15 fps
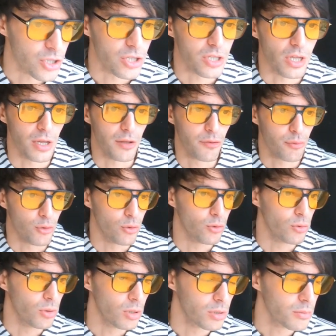just like
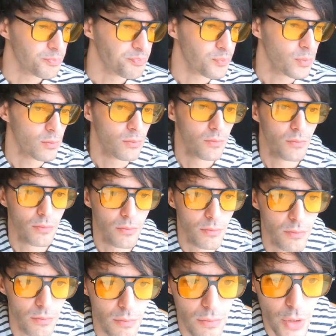through
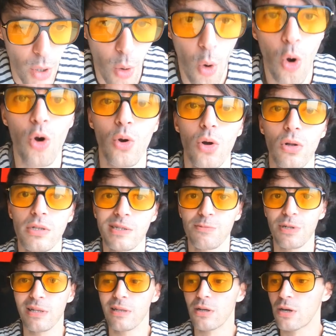the orals,
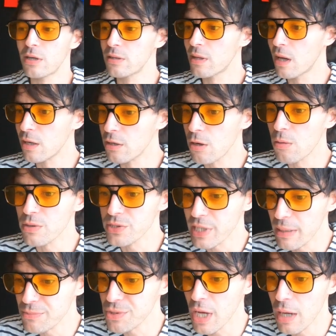we learned that, you know,
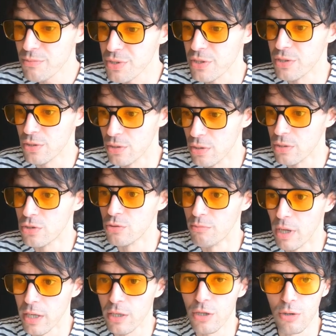sometimes it's good to
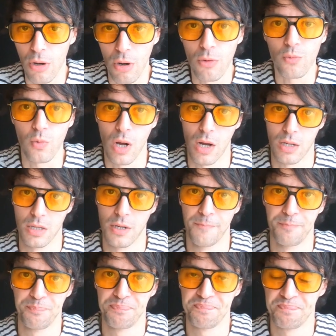make your own rock.
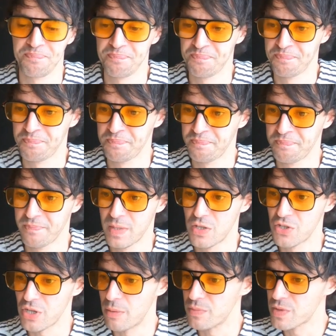
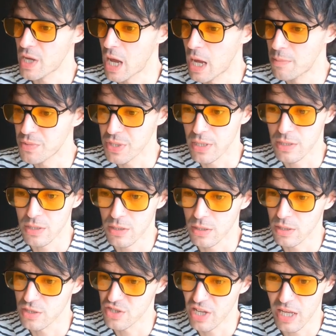Sometimes it's
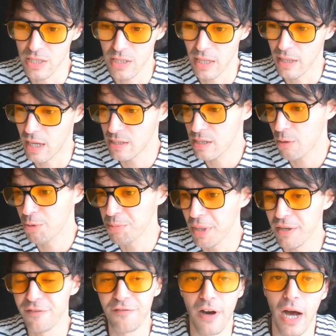good, because that's how we
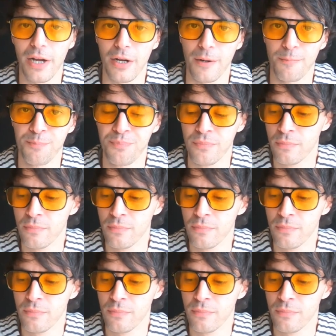made fire.